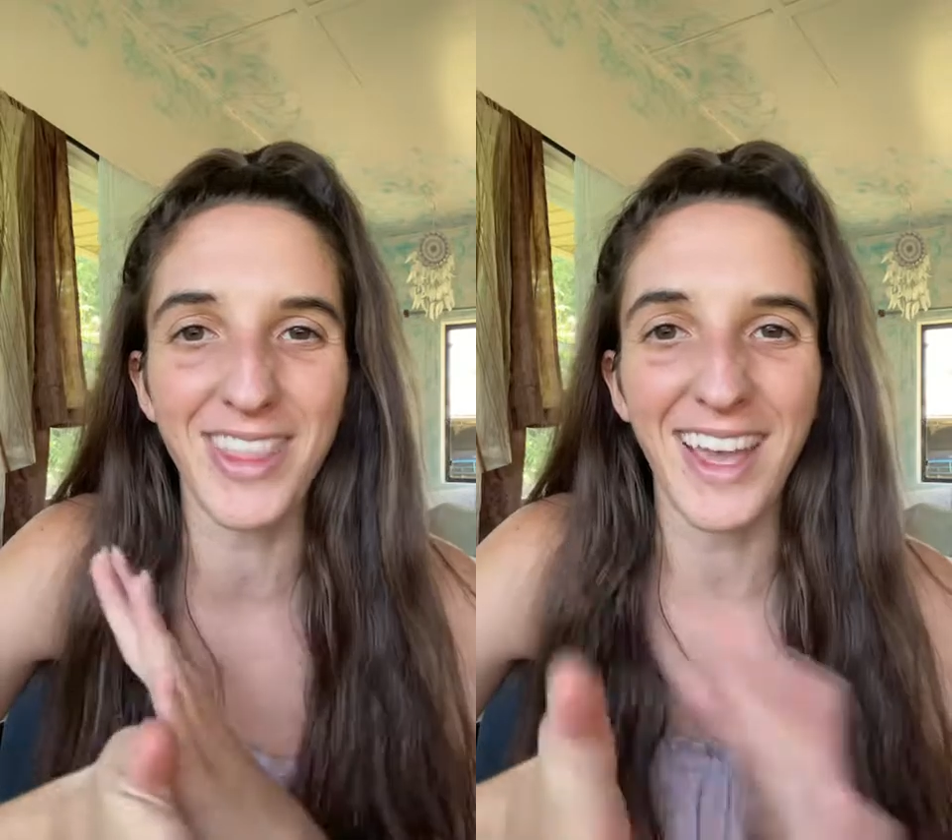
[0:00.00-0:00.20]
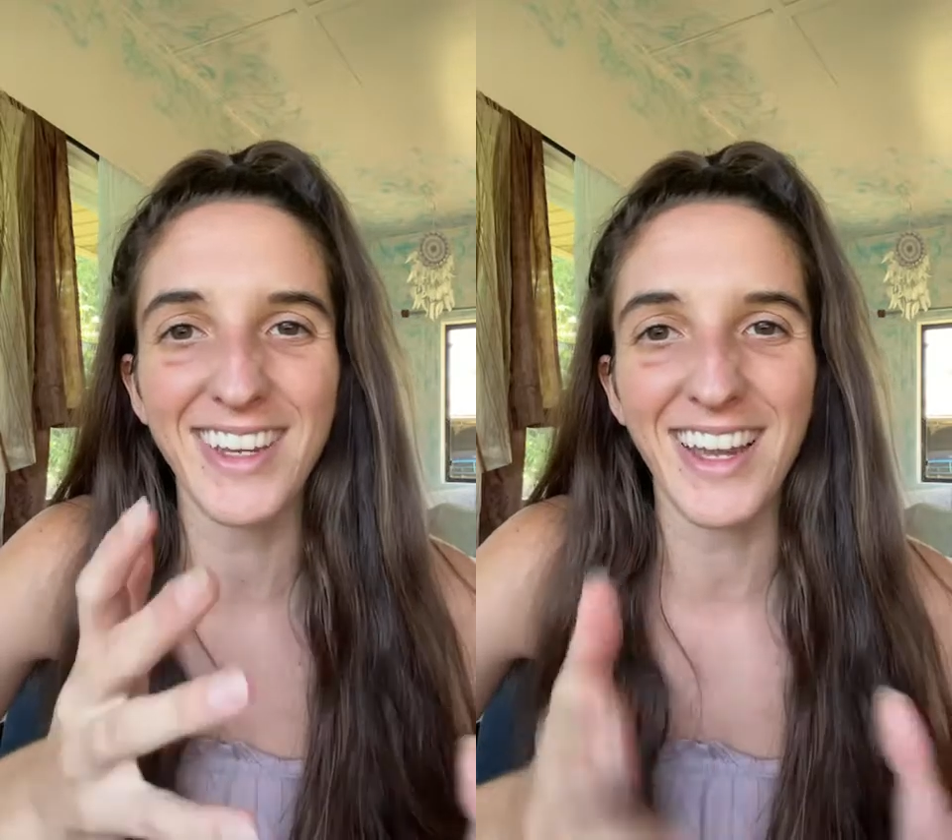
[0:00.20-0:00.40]

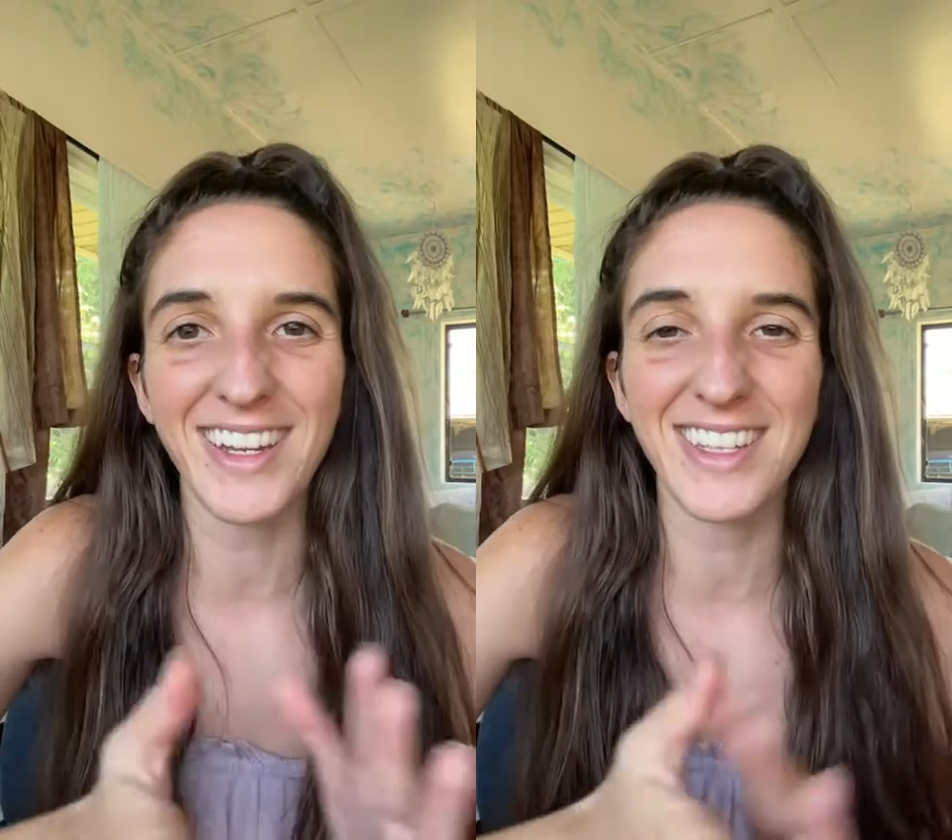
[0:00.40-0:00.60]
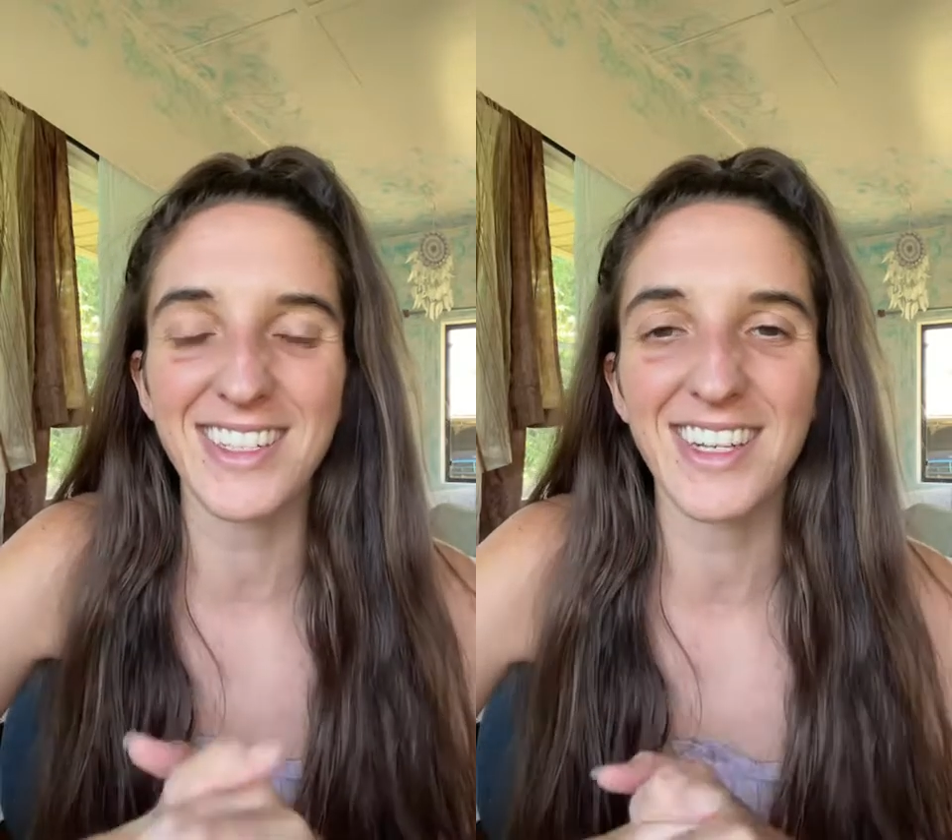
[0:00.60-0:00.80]
that yet
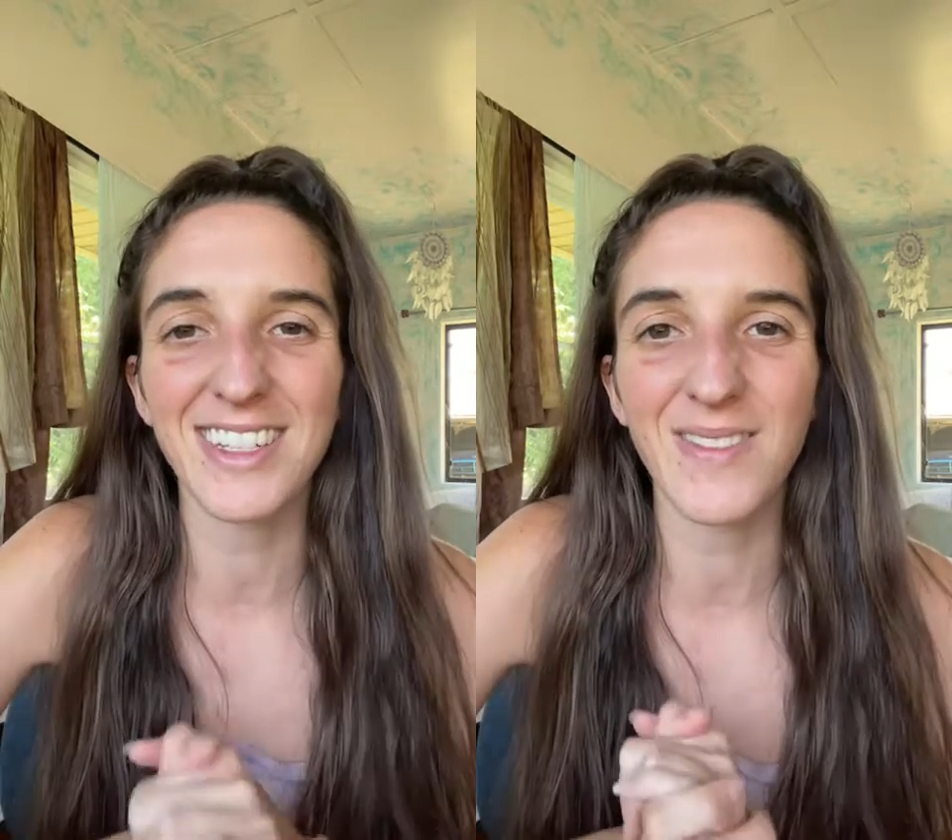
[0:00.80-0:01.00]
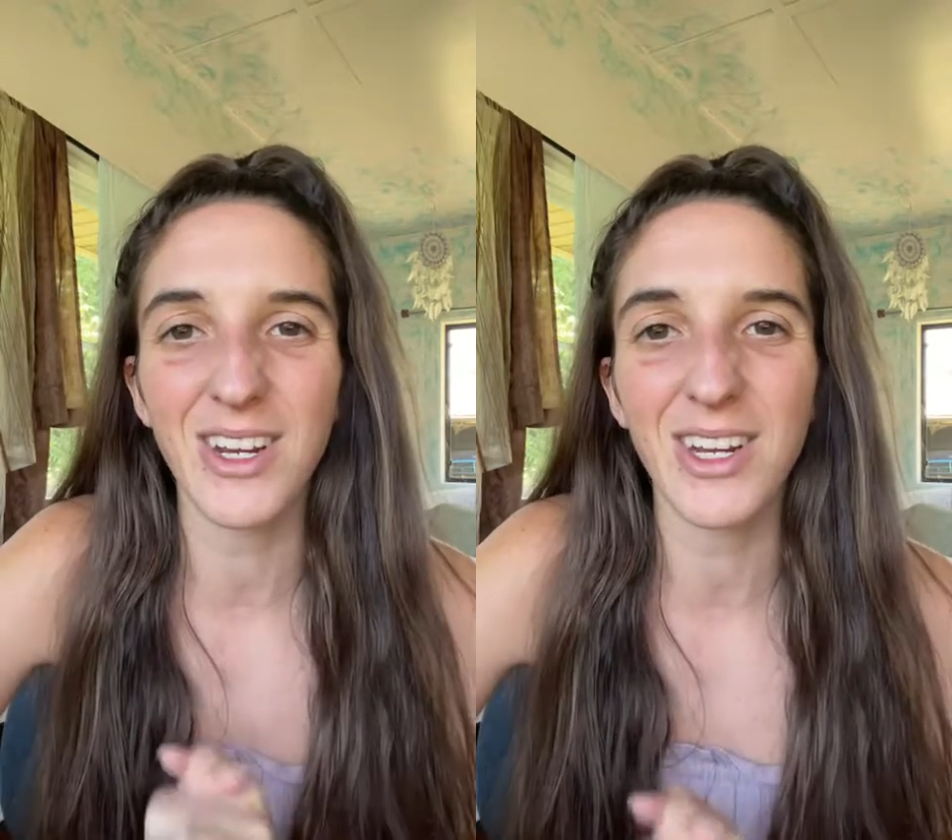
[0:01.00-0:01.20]
because it
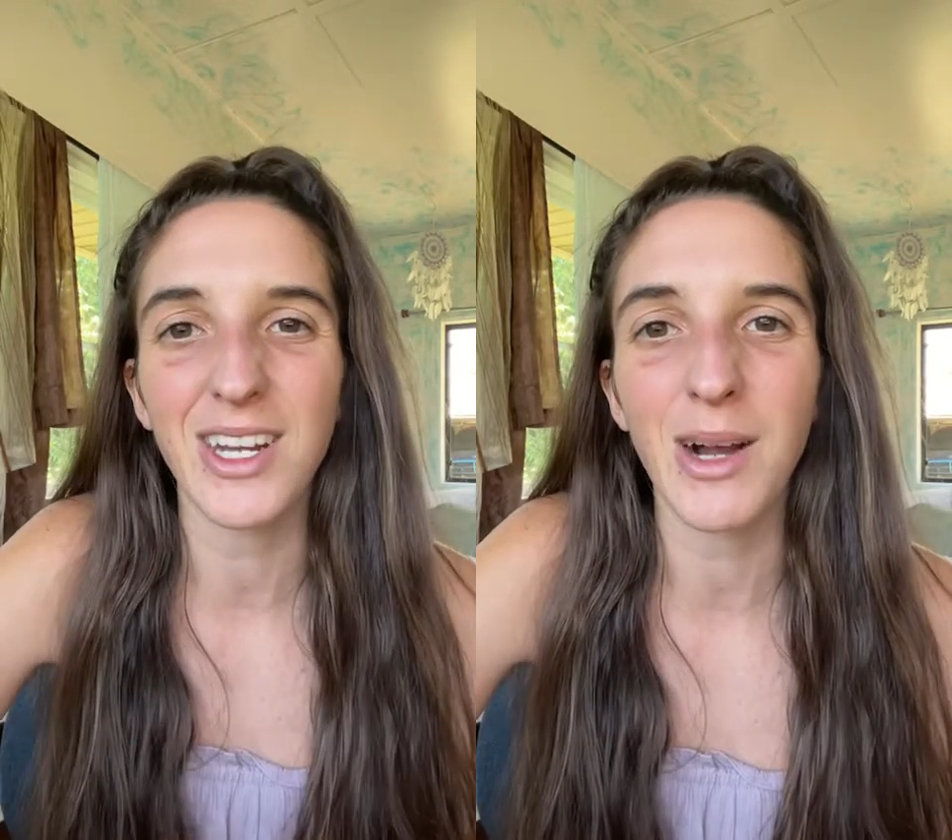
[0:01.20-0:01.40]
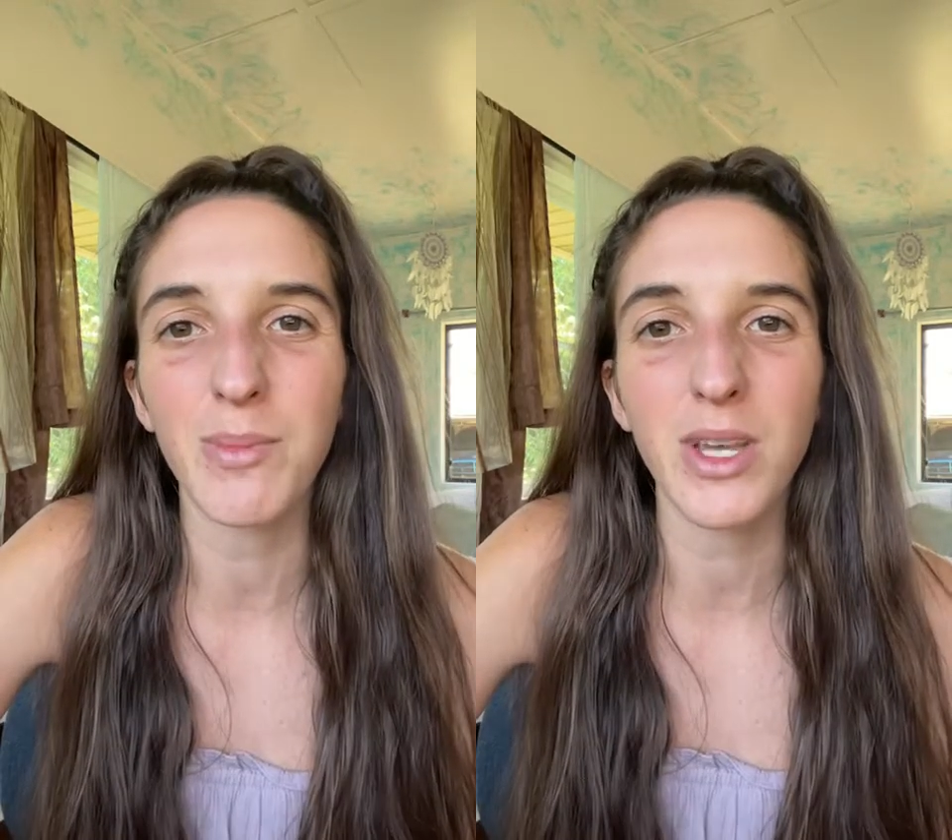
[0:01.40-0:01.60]
is very
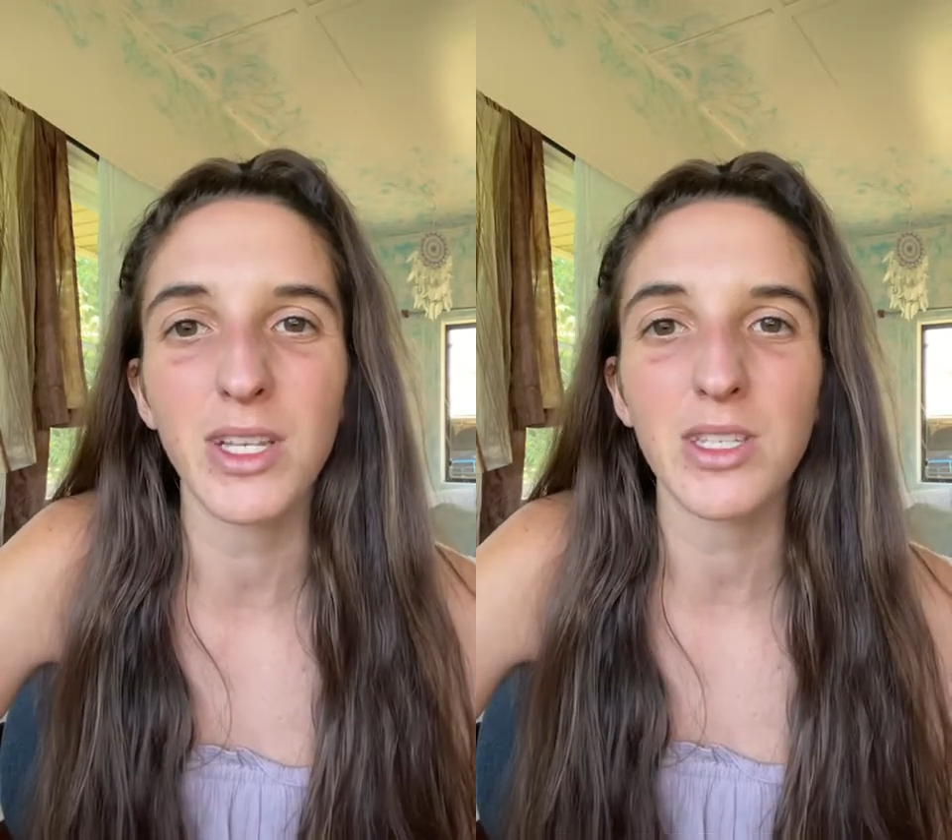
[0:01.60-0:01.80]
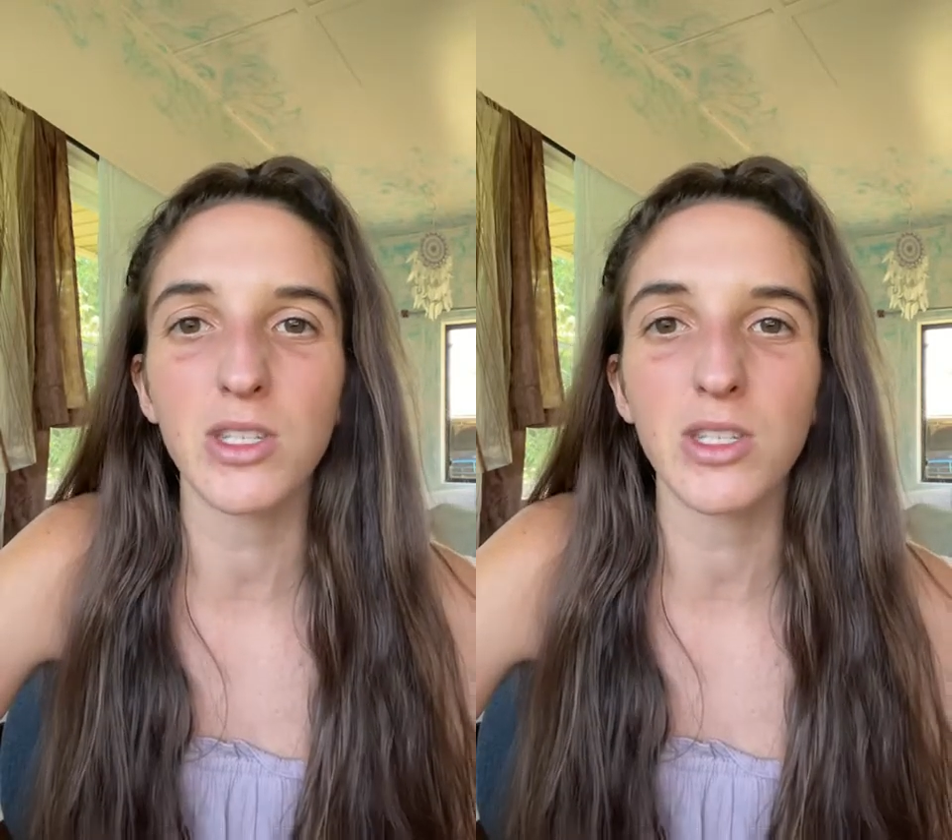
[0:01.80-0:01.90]
complex,